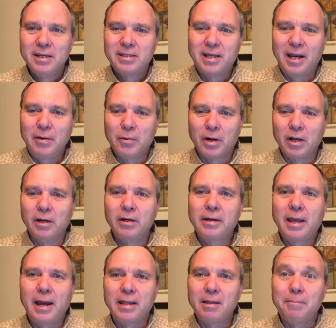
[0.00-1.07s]
Today we're going to
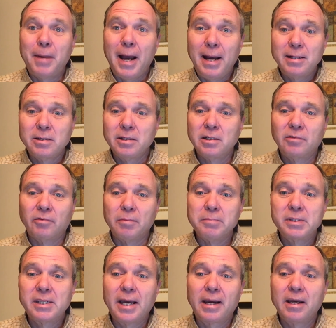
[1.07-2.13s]
look at the passage from
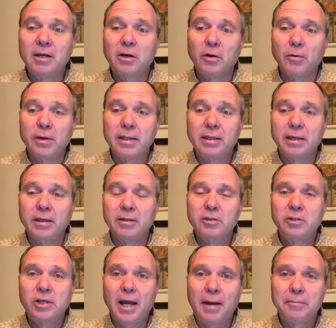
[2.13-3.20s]
2 Corinthians
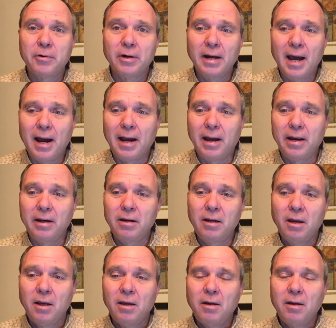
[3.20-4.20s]
chapter 9,